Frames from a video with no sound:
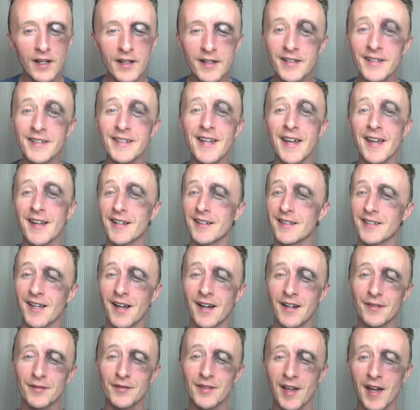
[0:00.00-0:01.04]
I didn't take a
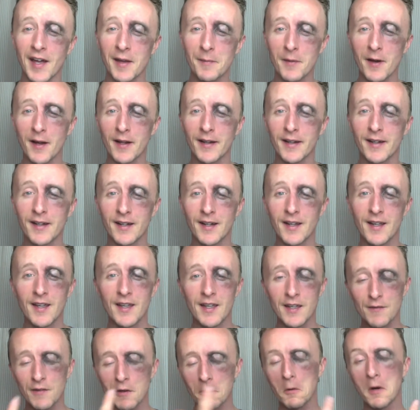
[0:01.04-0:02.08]
ton of time on it.
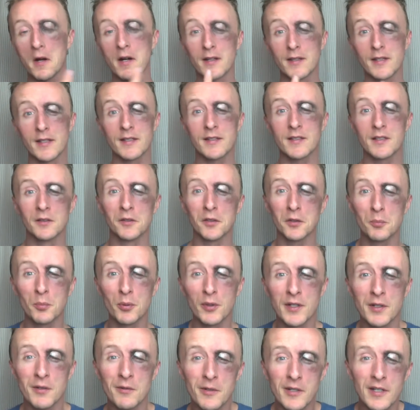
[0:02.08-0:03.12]
If I wanted this to look
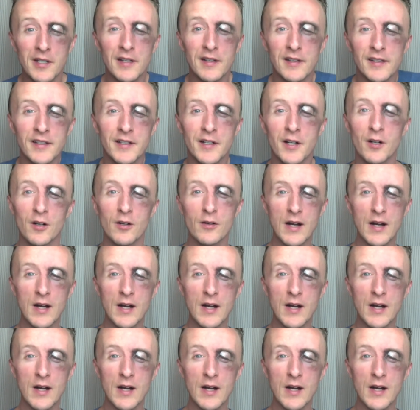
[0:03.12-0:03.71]
pretty real, you know,